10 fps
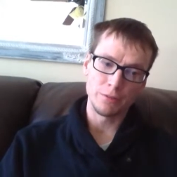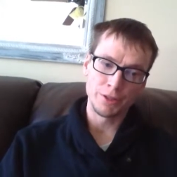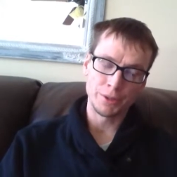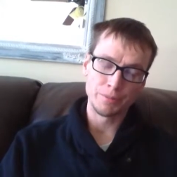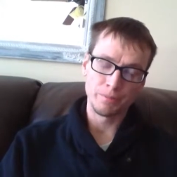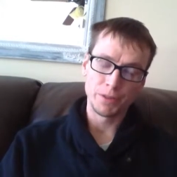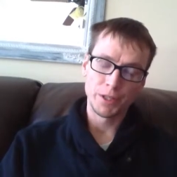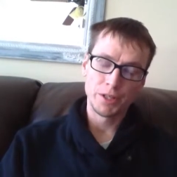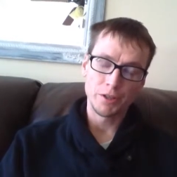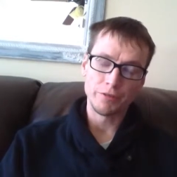the
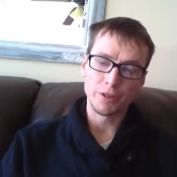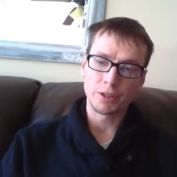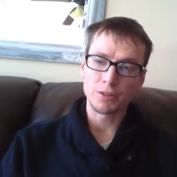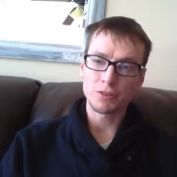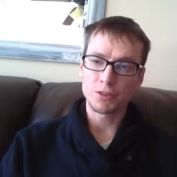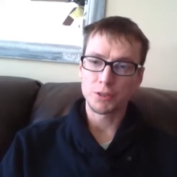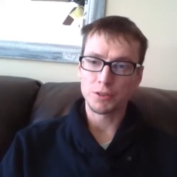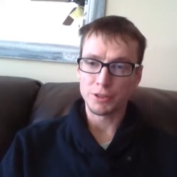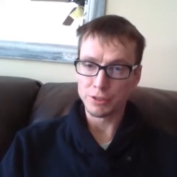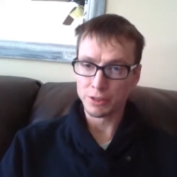fungus to
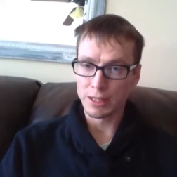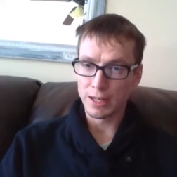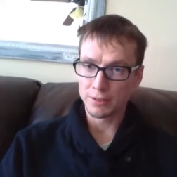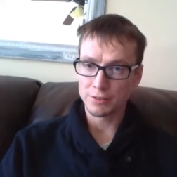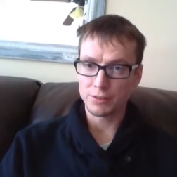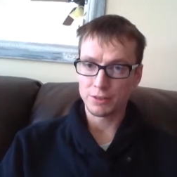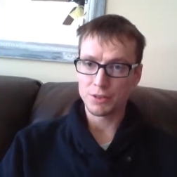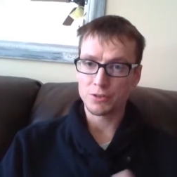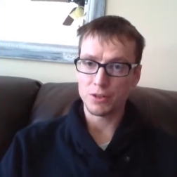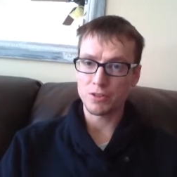utilize the
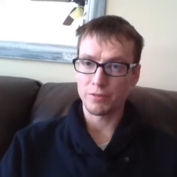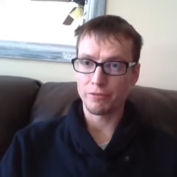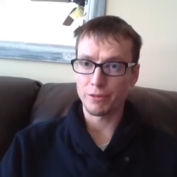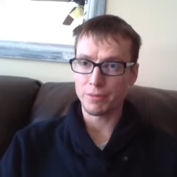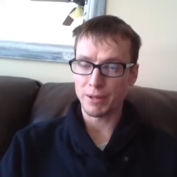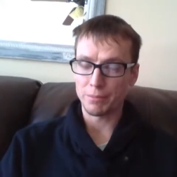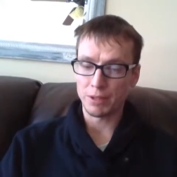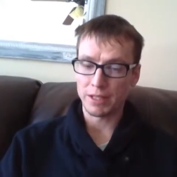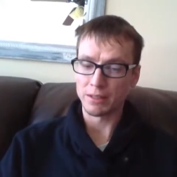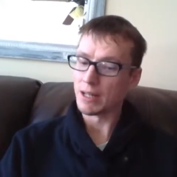nutrition from that
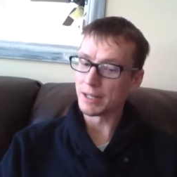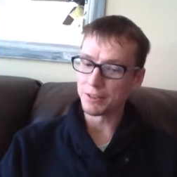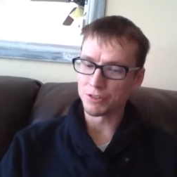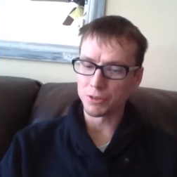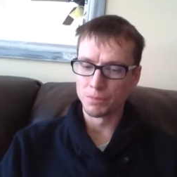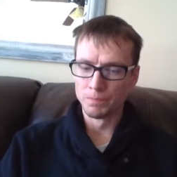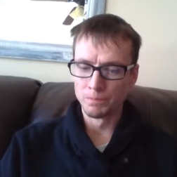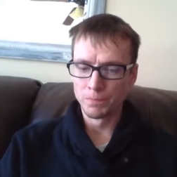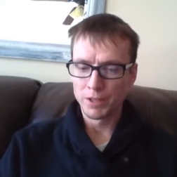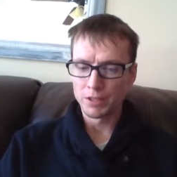plant a lot easier,
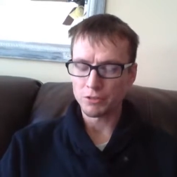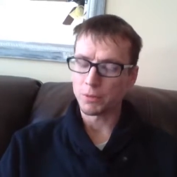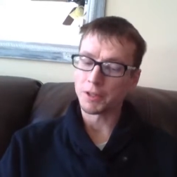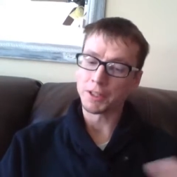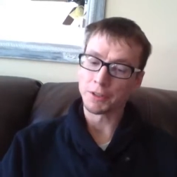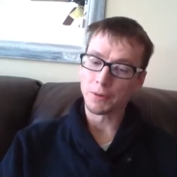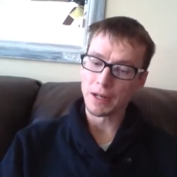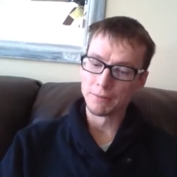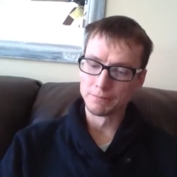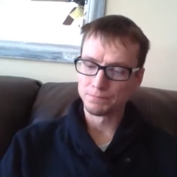spreading it
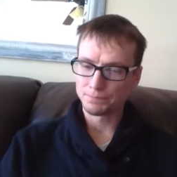around.